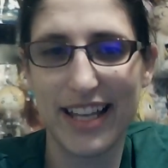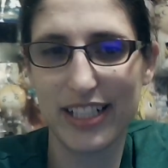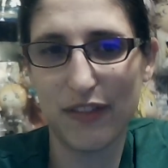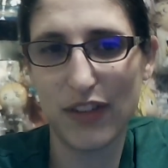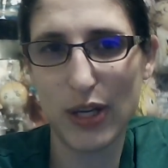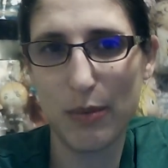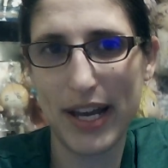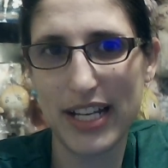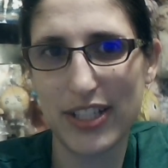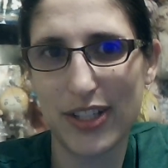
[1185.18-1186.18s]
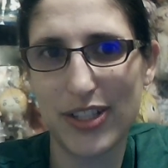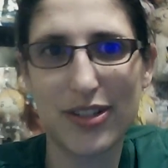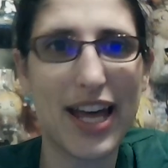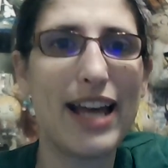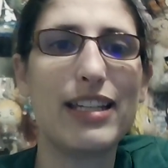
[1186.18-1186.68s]
There's a few ways you could
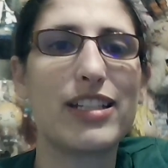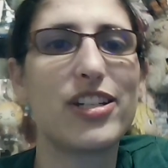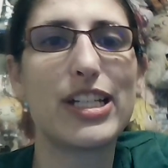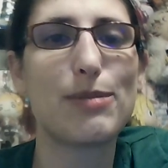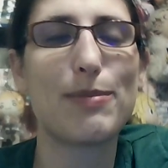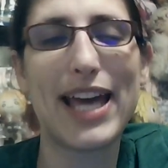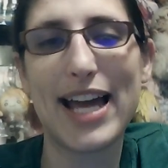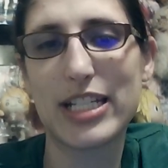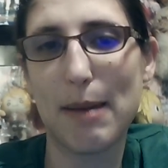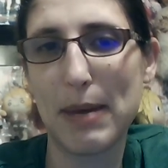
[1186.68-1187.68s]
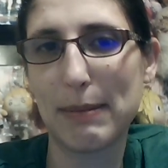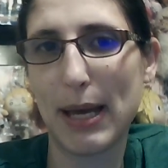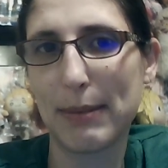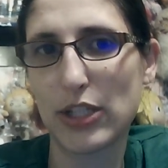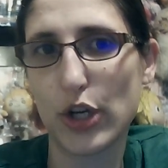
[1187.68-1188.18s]
do that. You could donate to my Cash App,
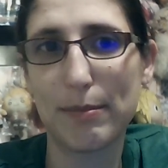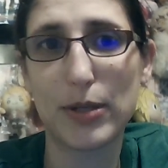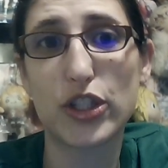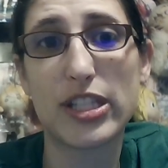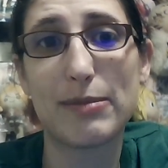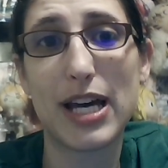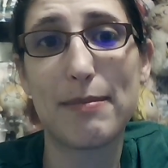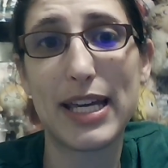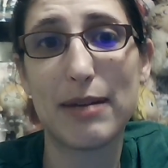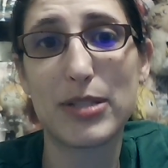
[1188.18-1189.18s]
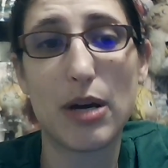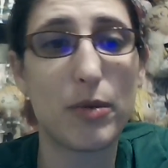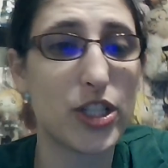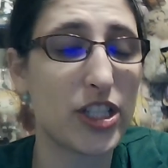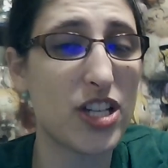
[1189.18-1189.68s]
PayPal, Patreon, purchase something off my Amazon
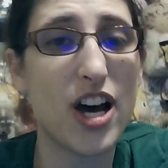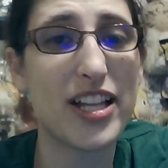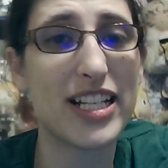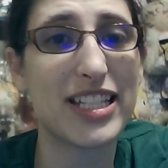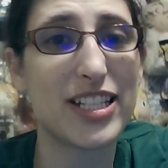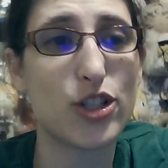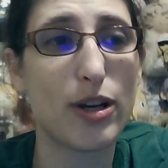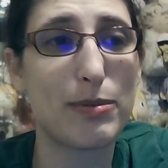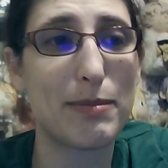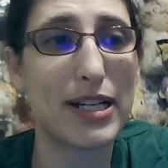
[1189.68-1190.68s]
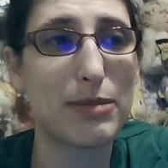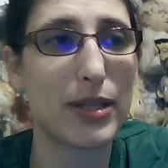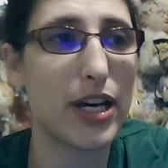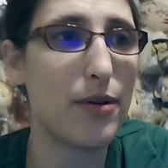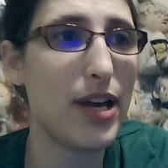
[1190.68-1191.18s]
wishlist. All that's in the description box
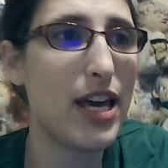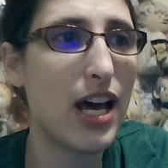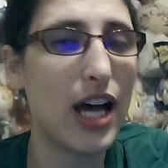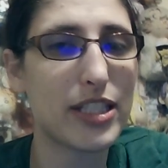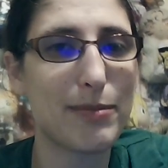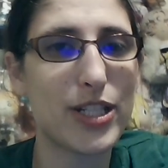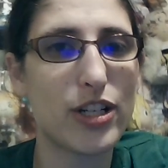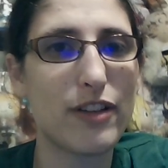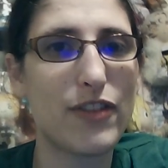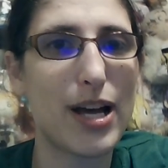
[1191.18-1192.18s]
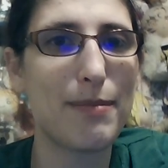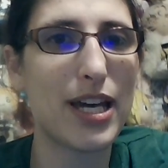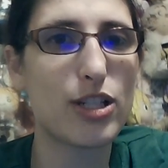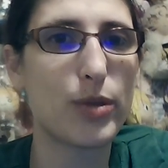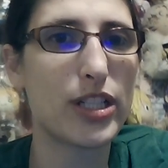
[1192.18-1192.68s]
below. Also, make sure you follow me
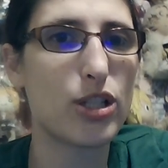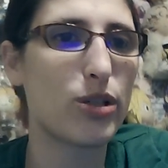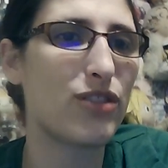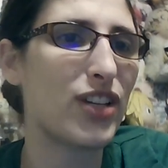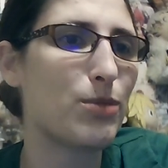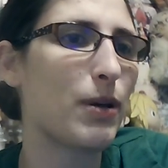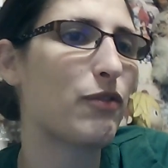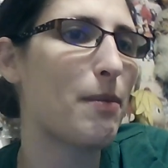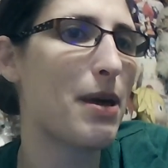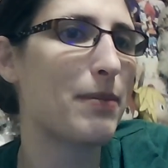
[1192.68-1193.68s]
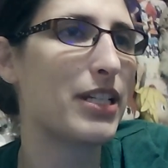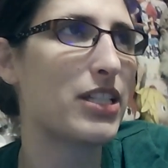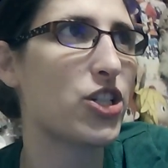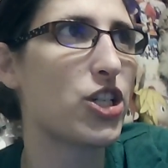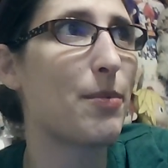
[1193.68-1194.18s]
on Twitter, Twitch, Facebook, friend me on
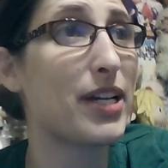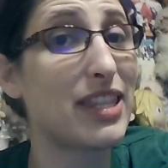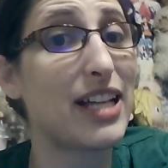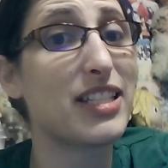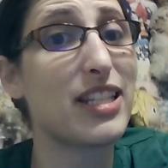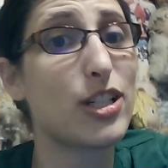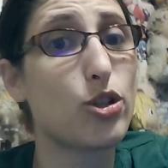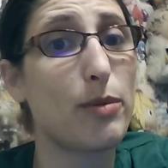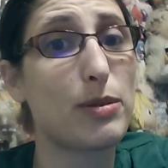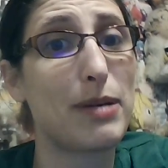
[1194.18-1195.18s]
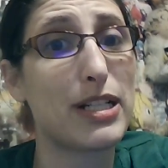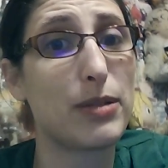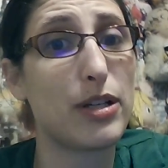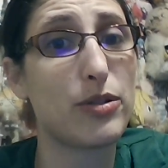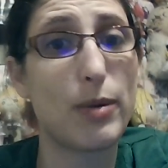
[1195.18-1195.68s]
PlayStation Network. That's in the description box
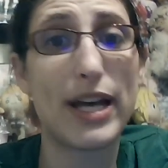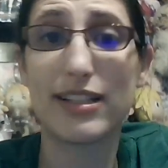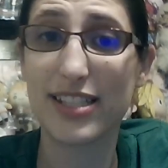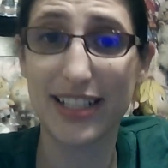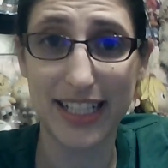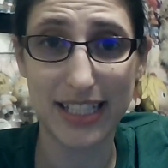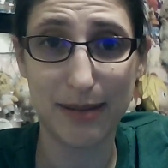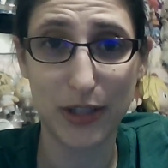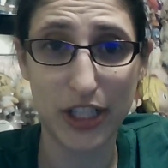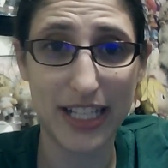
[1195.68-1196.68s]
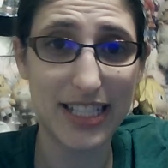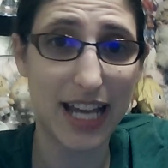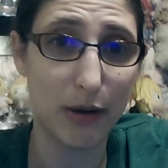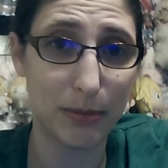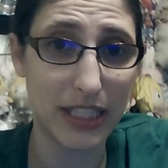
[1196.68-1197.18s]
below as well. Till next time, Nerdigans,
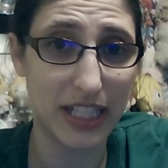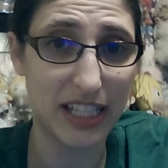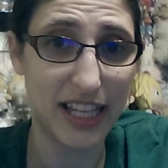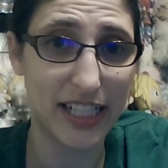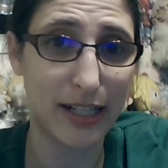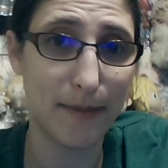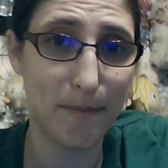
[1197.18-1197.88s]
I will be seeing you later.